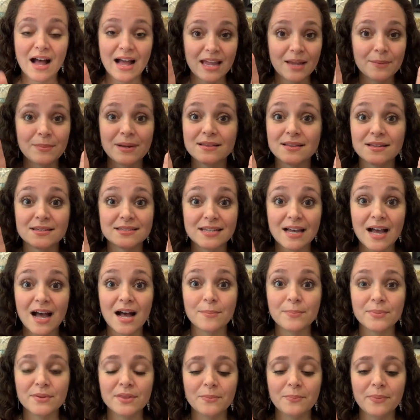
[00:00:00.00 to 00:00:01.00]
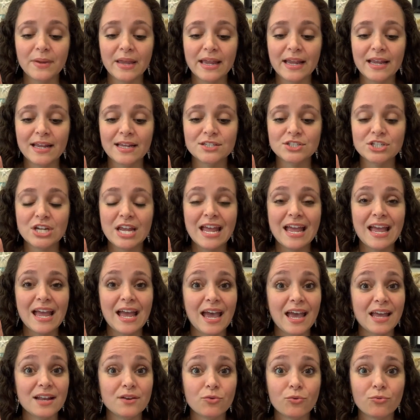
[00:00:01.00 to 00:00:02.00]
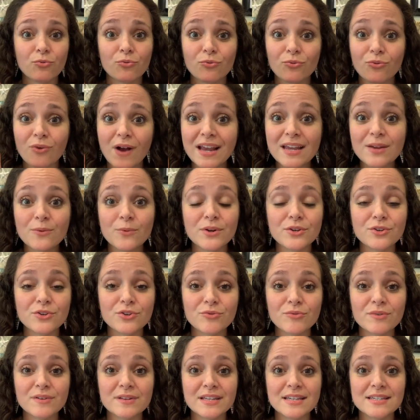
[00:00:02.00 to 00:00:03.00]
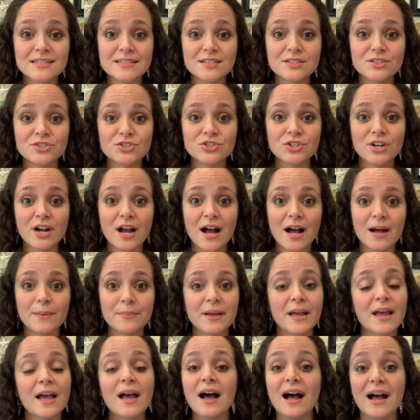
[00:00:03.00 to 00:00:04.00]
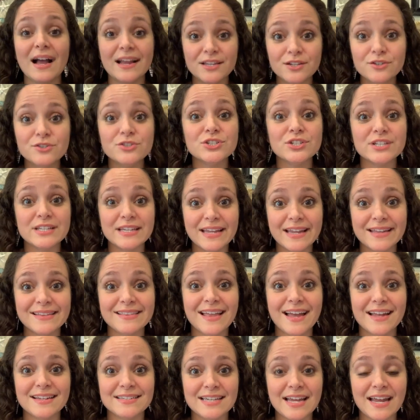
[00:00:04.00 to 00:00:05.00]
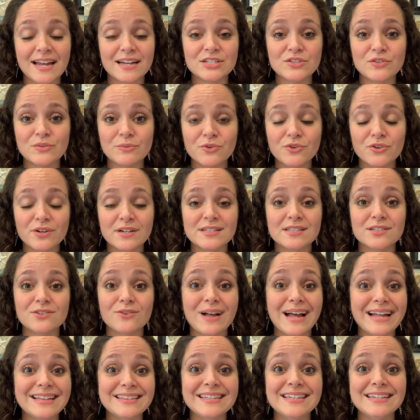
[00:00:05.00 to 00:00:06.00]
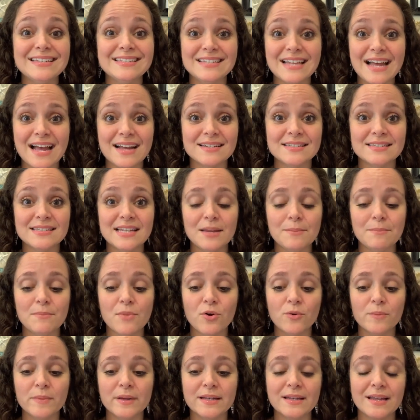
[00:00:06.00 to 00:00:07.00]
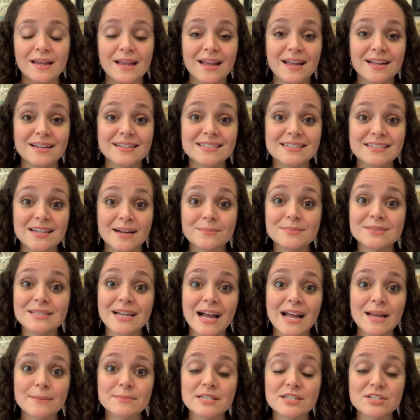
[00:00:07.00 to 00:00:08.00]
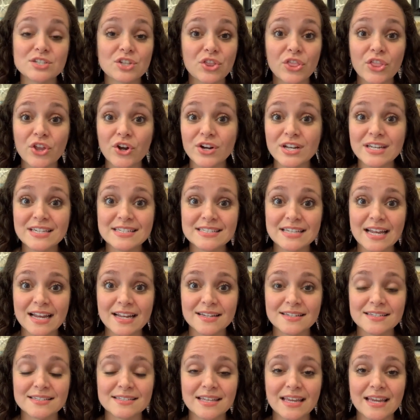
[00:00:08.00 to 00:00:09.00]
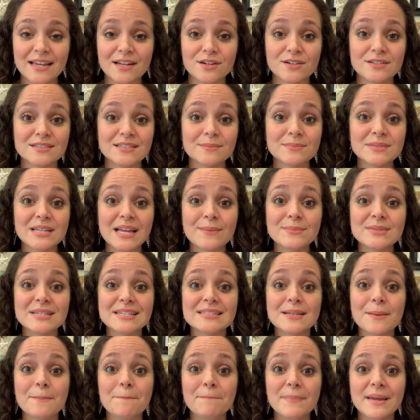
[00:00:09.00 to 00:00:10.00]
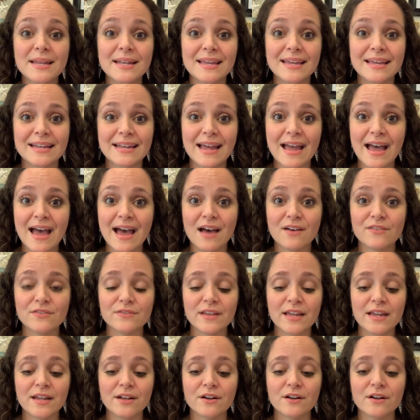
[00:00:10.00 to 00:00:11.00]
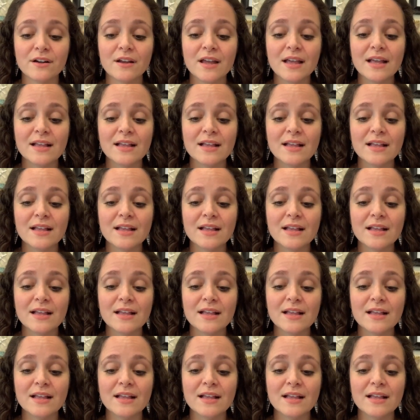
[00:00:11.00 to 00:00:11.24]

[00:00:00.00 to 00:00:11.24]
I am at the top of the page, and right when new releases drop, I usually get that text from Crystal at the exact same moment. Sometimes it's 30 seconds later. Sometimes it's a minute and a half later.